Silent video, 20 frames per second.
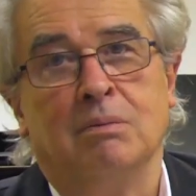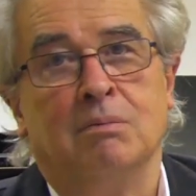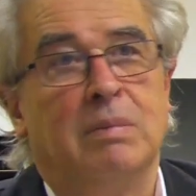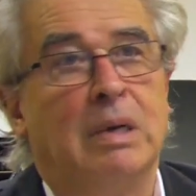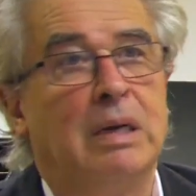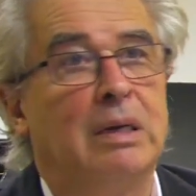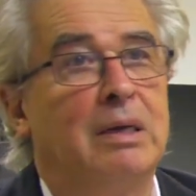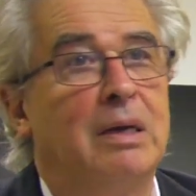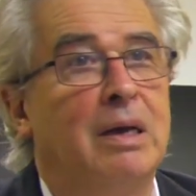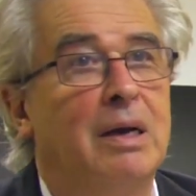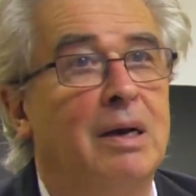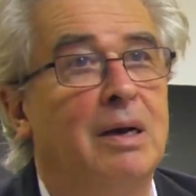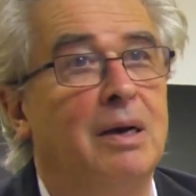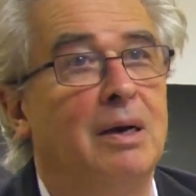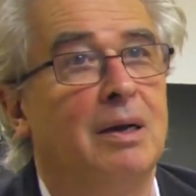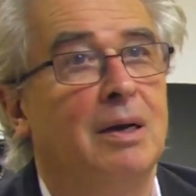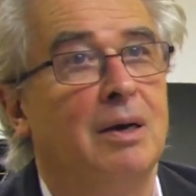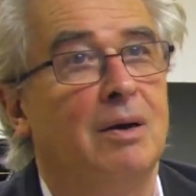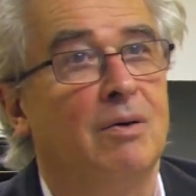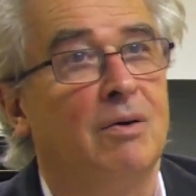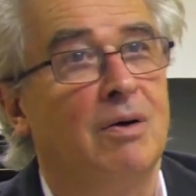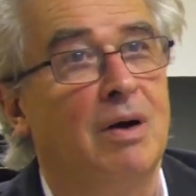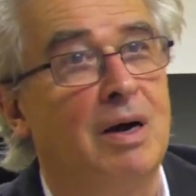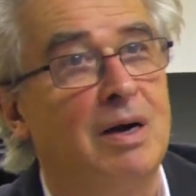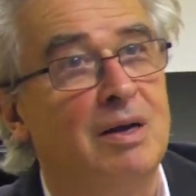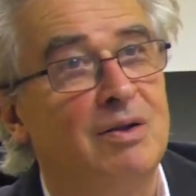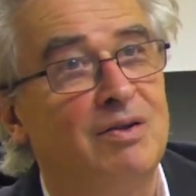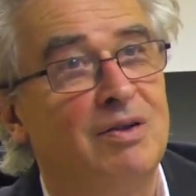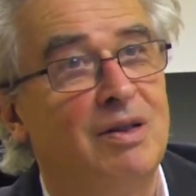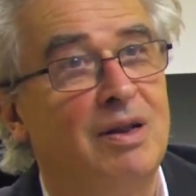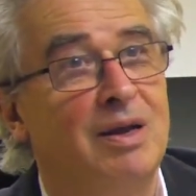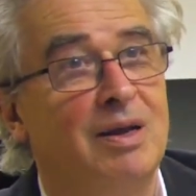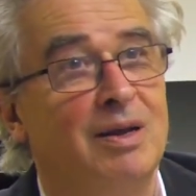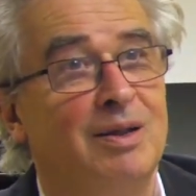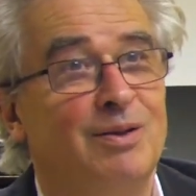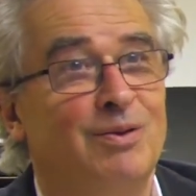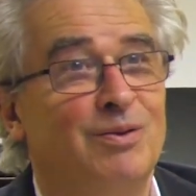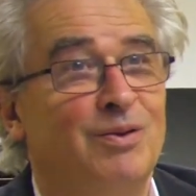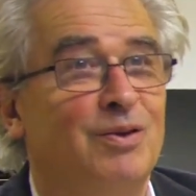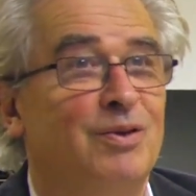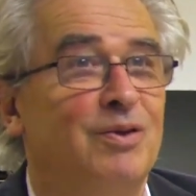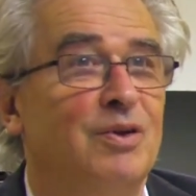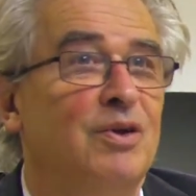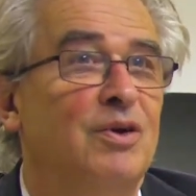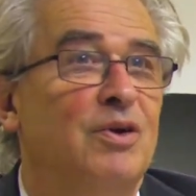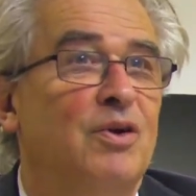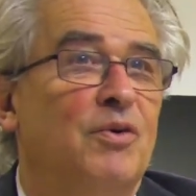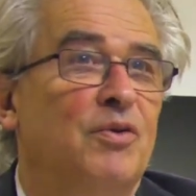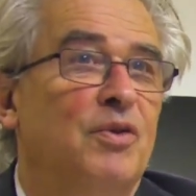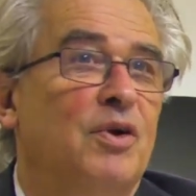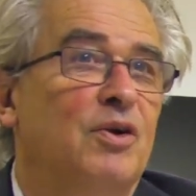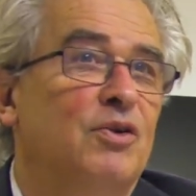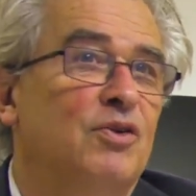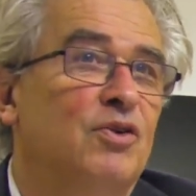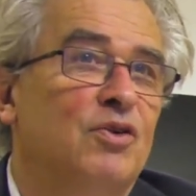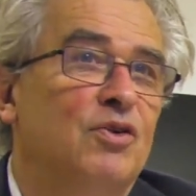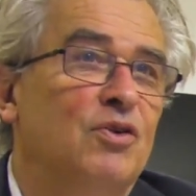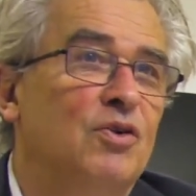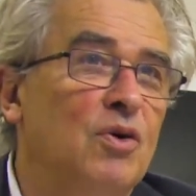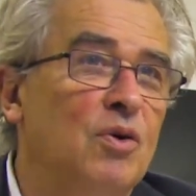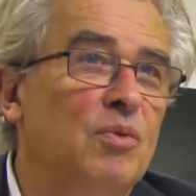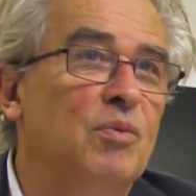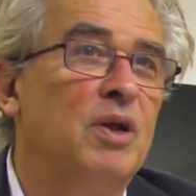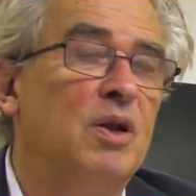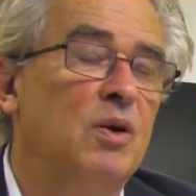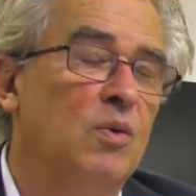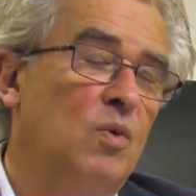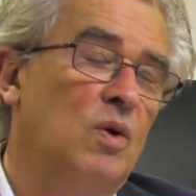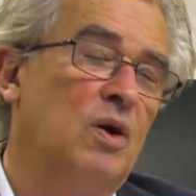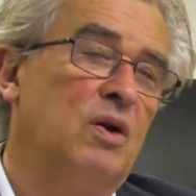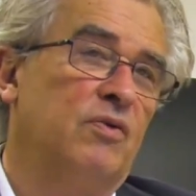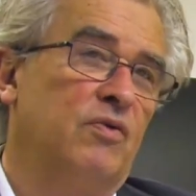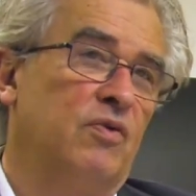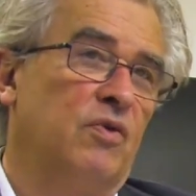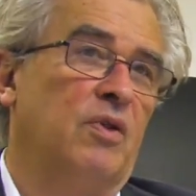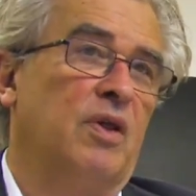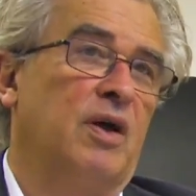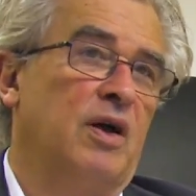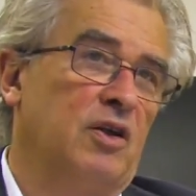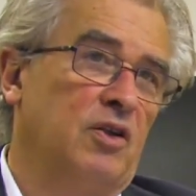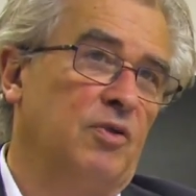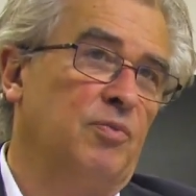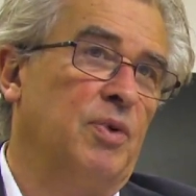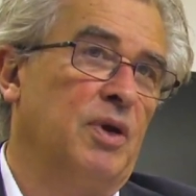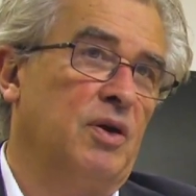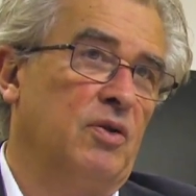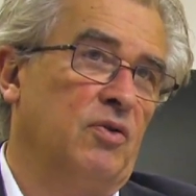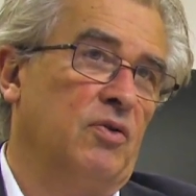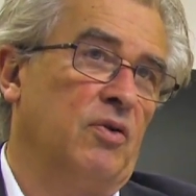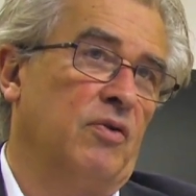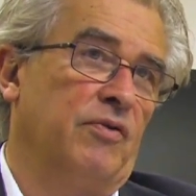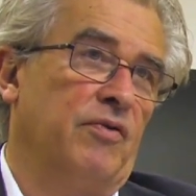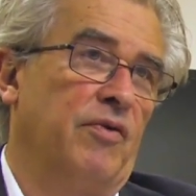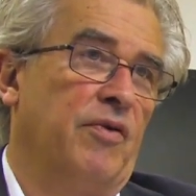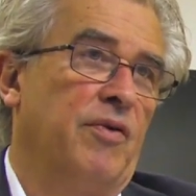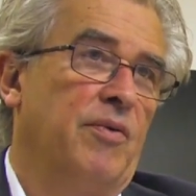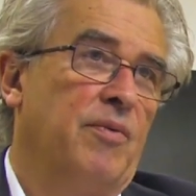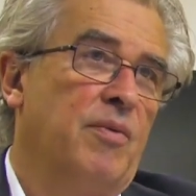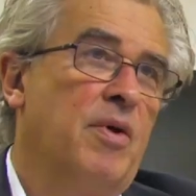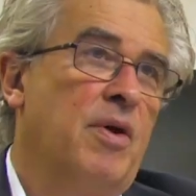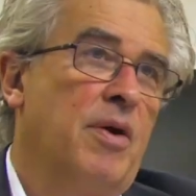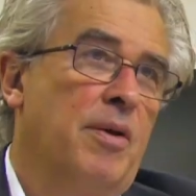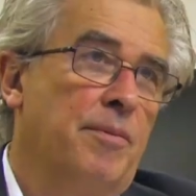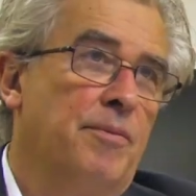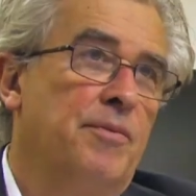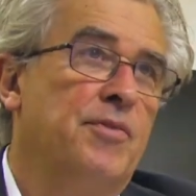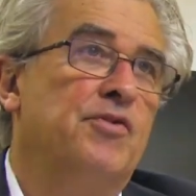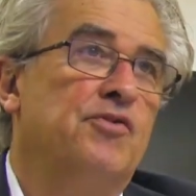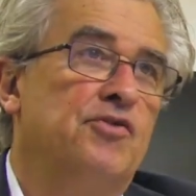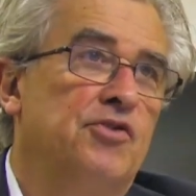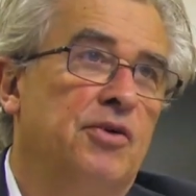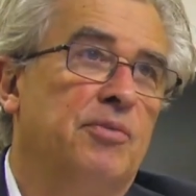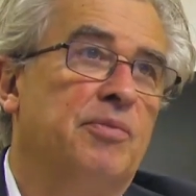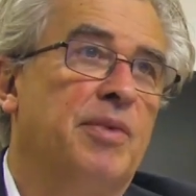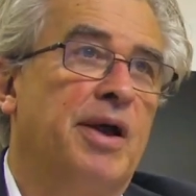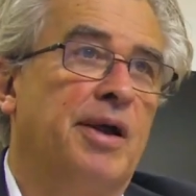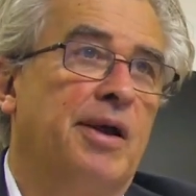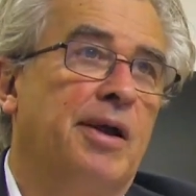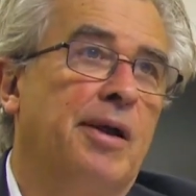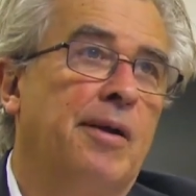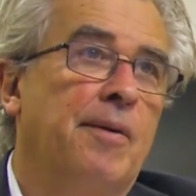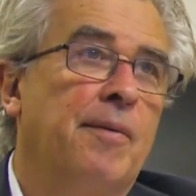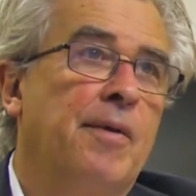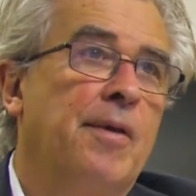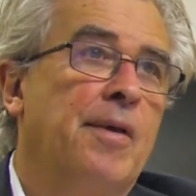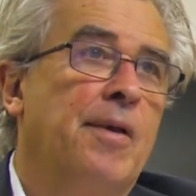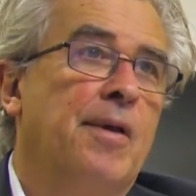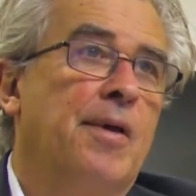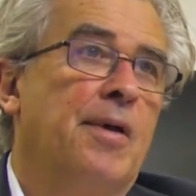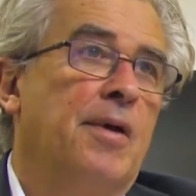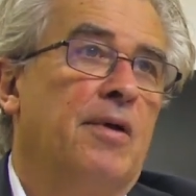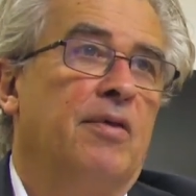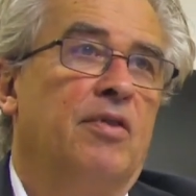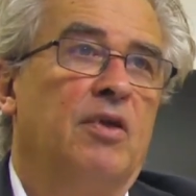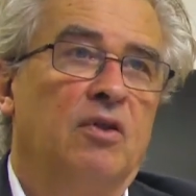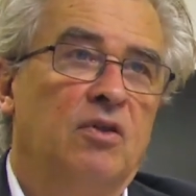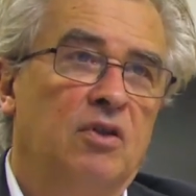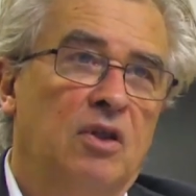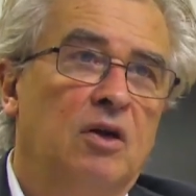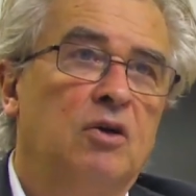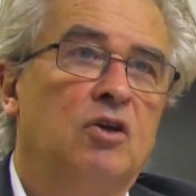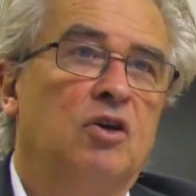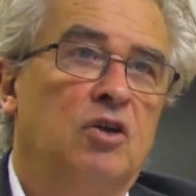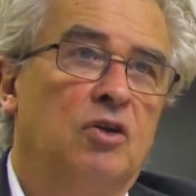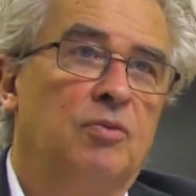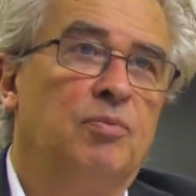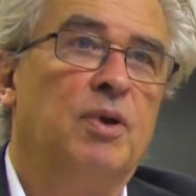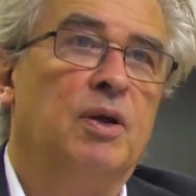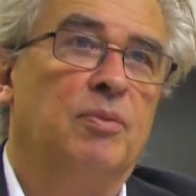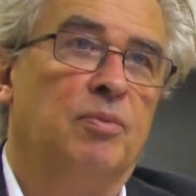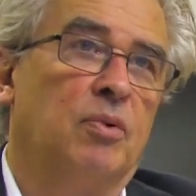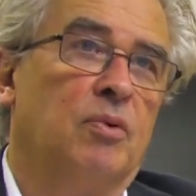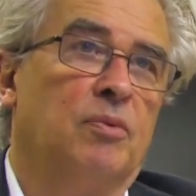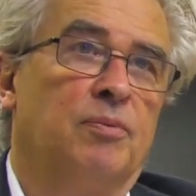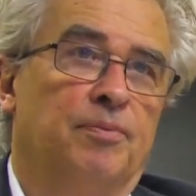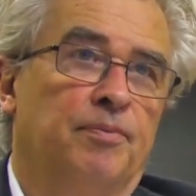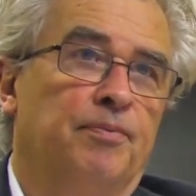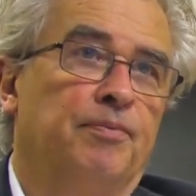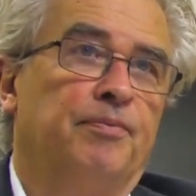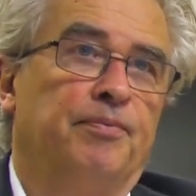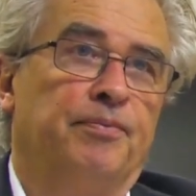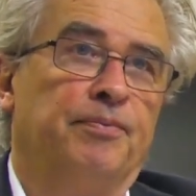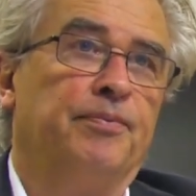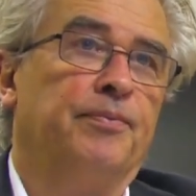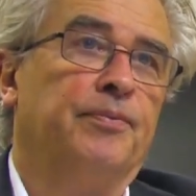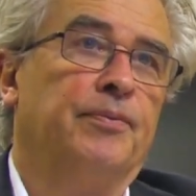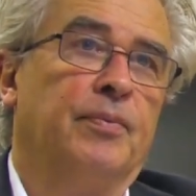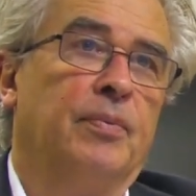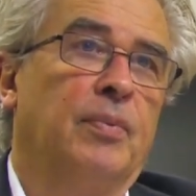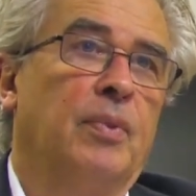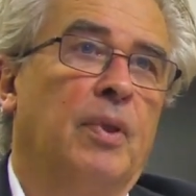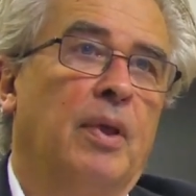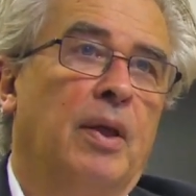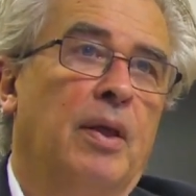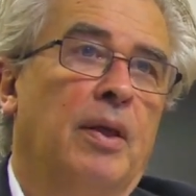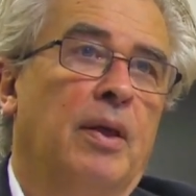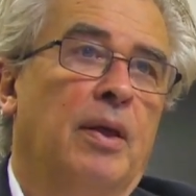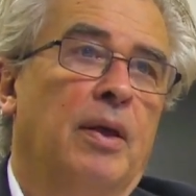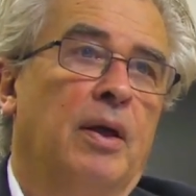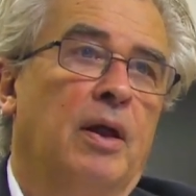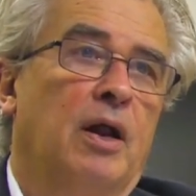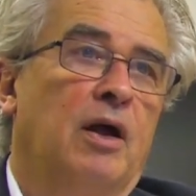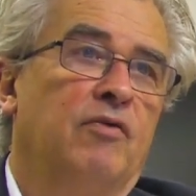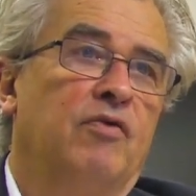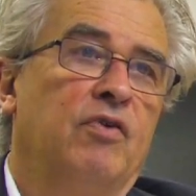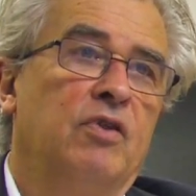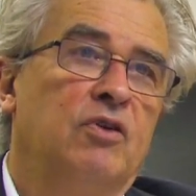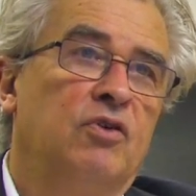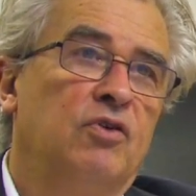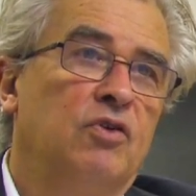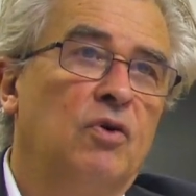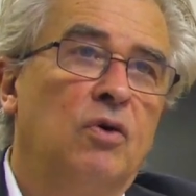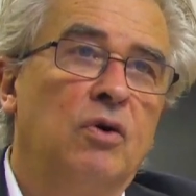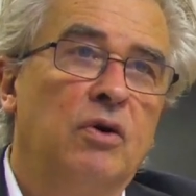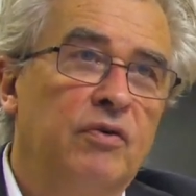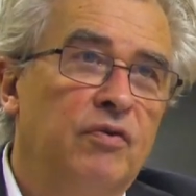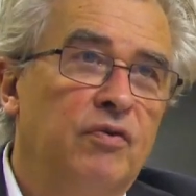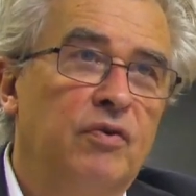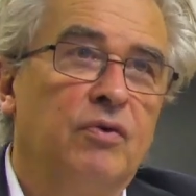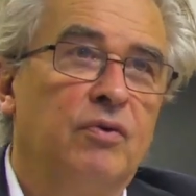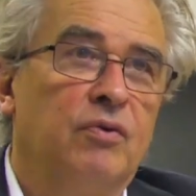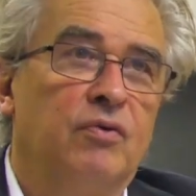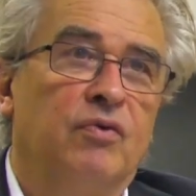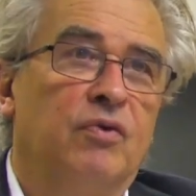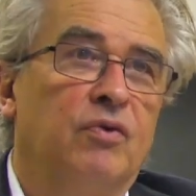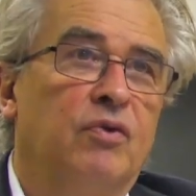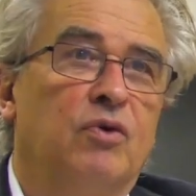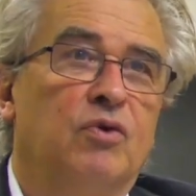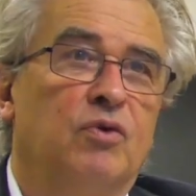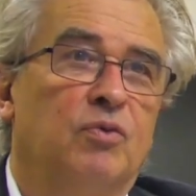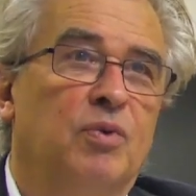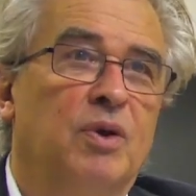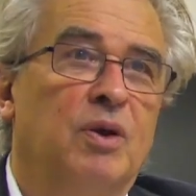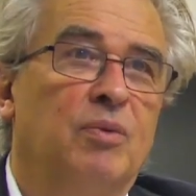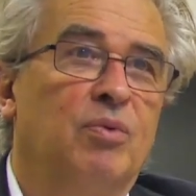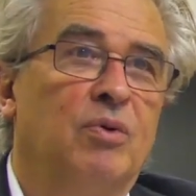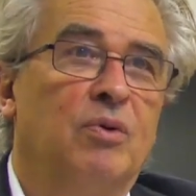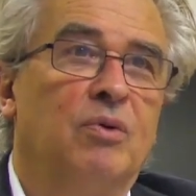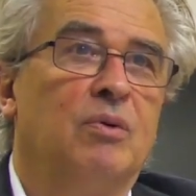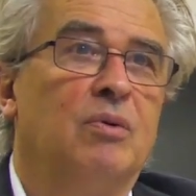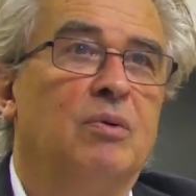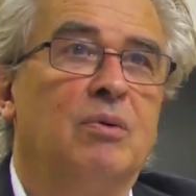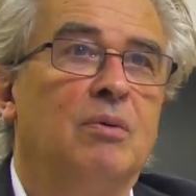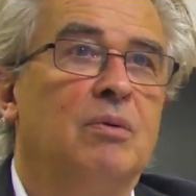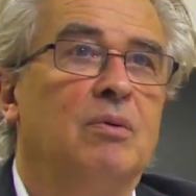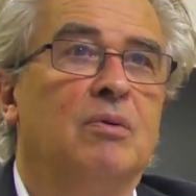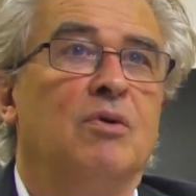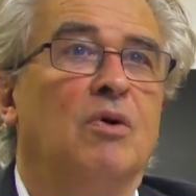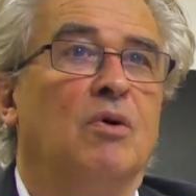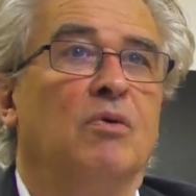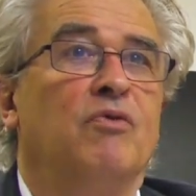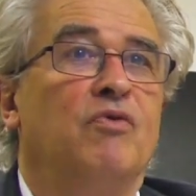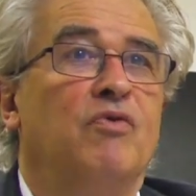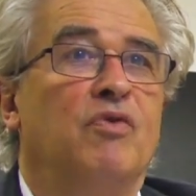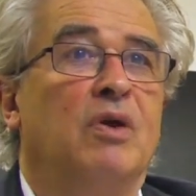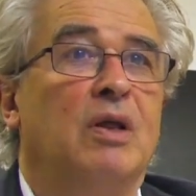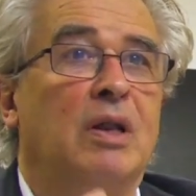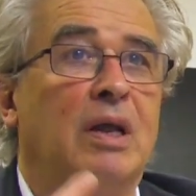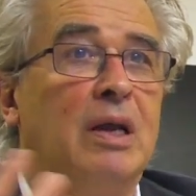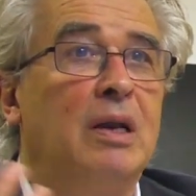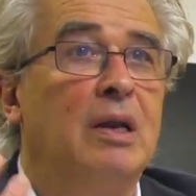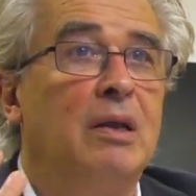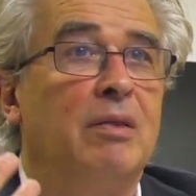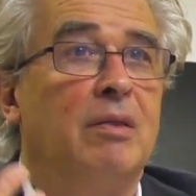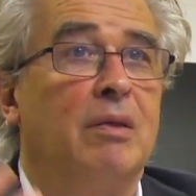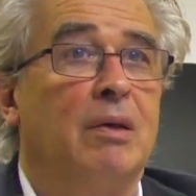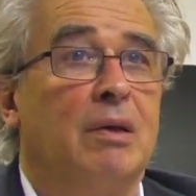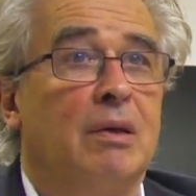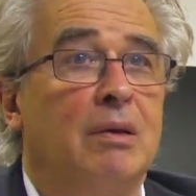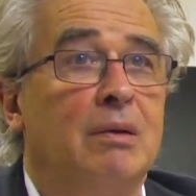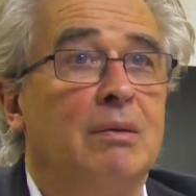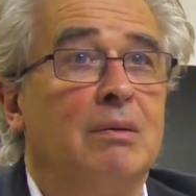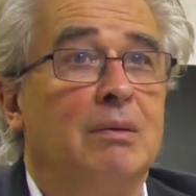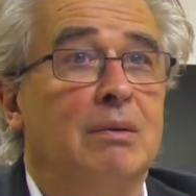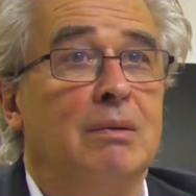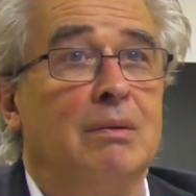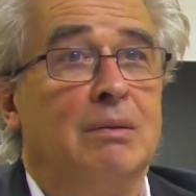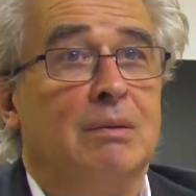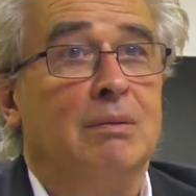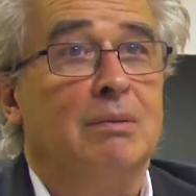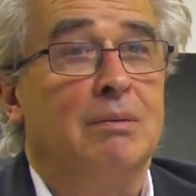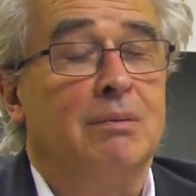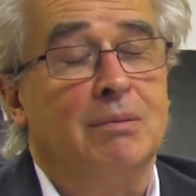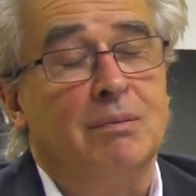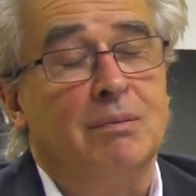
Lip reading: Bulgaria or Iceland, you know, there are so many wonderful aspects of music making that touches people. I feel sorry for those people who don't feel anything, you know.